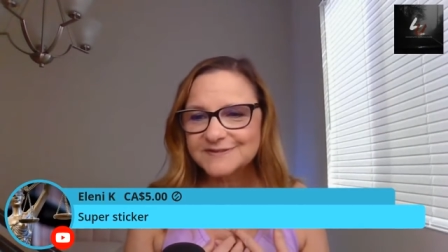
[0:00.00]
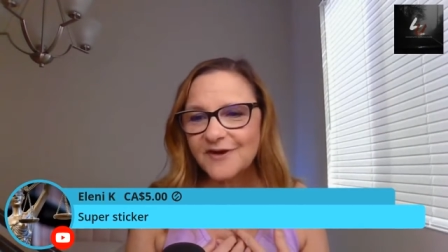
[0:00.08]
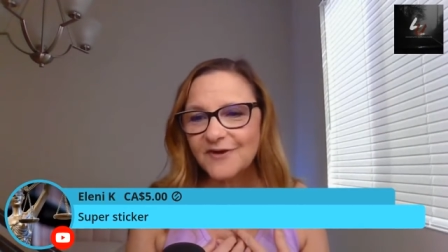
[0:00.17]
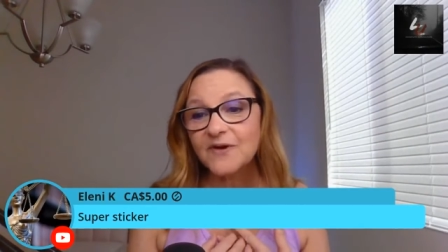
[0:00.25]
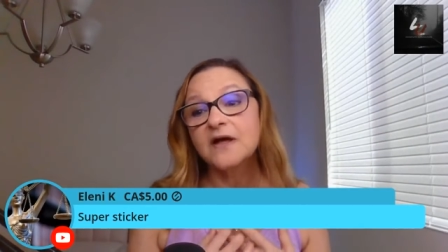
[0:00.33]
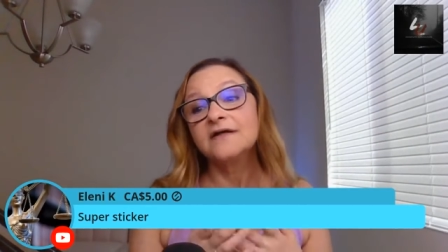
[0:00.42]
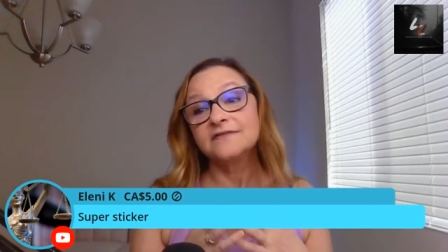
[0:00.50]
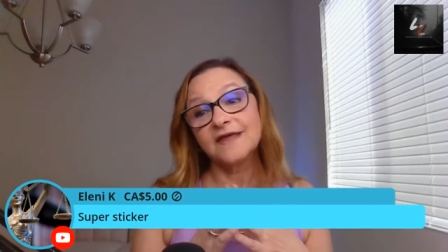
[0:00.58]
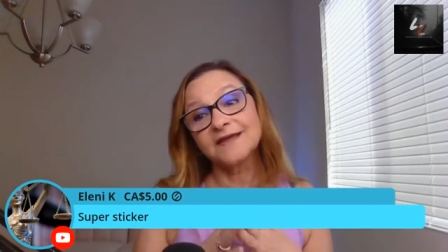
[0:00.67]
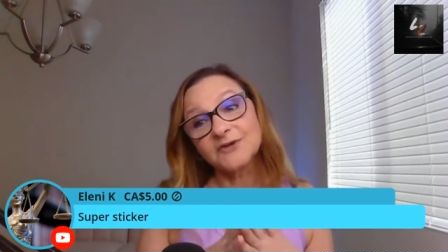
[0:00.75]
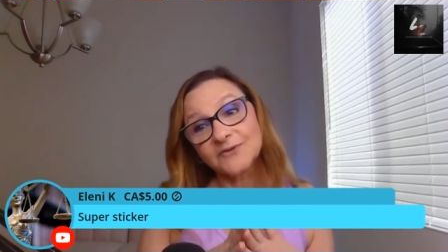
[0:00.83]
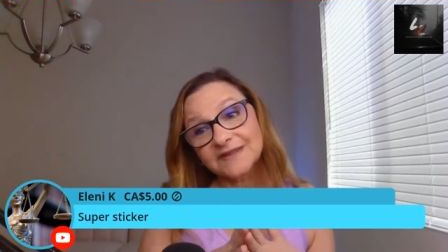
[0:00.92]
So
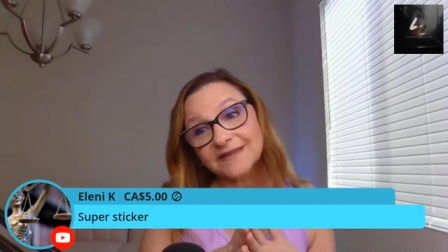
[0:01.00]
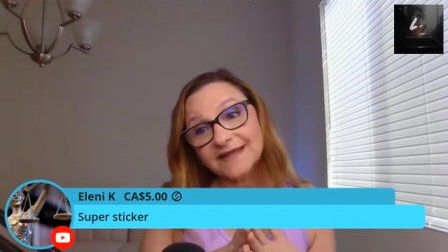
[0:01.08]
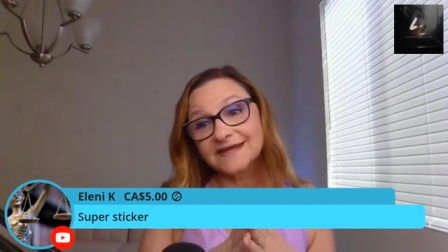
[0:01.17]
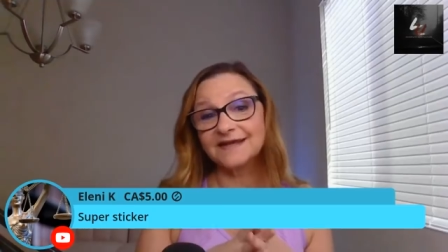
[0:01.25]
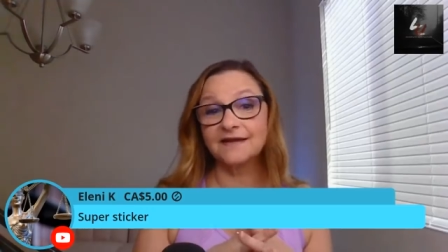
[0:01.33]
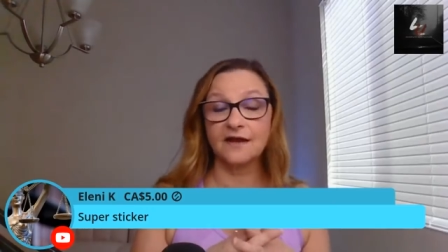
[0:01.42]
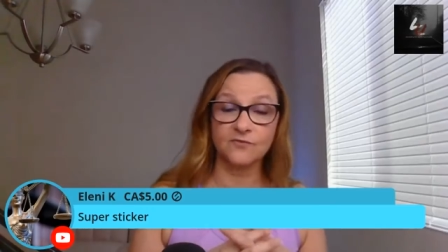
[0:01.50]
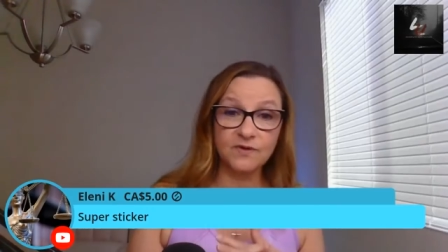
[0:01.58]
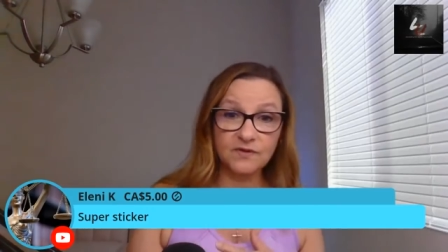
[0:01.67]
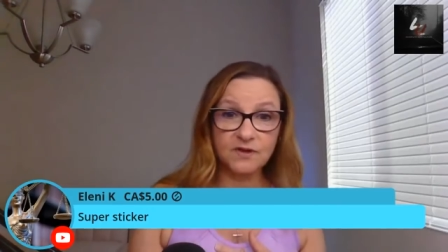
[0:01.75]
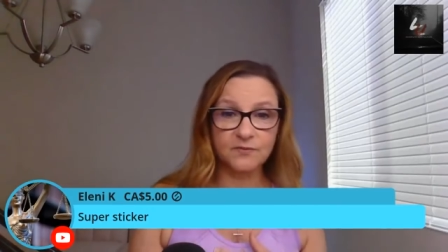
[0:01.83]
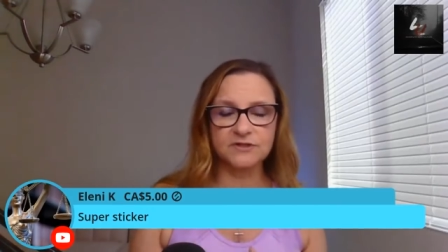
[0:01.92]
thank you, Eleni. I
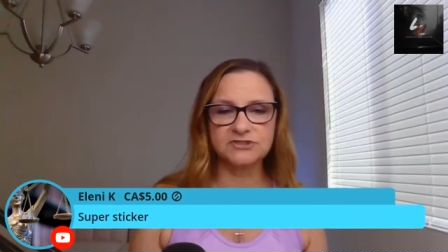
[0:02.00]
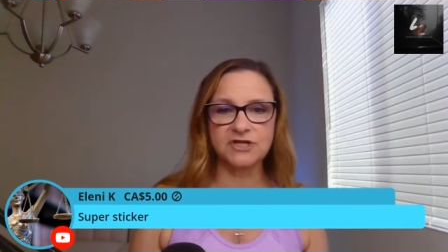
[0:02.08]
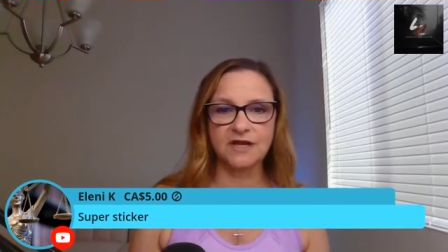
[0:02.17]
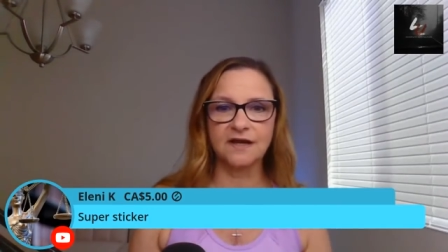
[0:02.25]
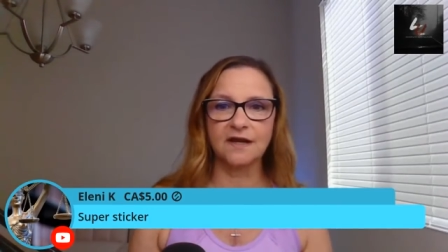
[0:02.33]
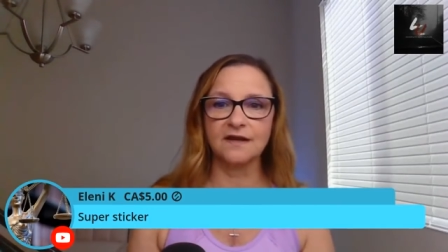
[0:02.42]
really appreciate